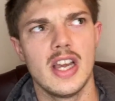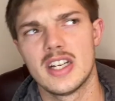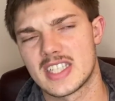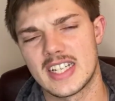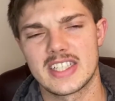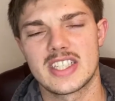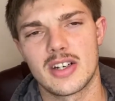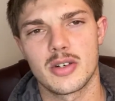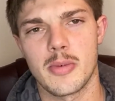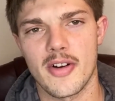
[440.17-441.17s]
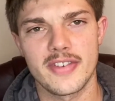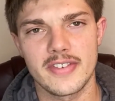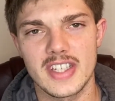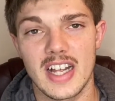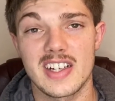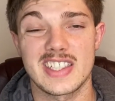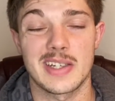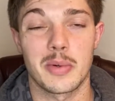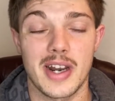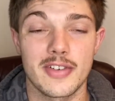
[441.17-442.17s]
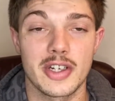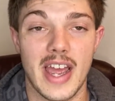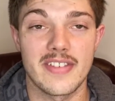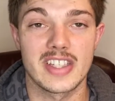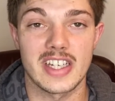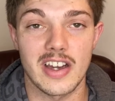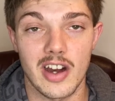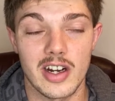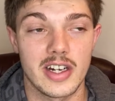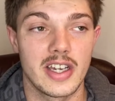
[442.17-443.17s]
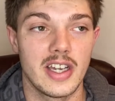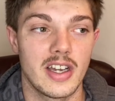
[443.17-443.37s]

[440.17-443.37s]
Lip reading: So that takes you down to about $50, and then whatever you have in the card,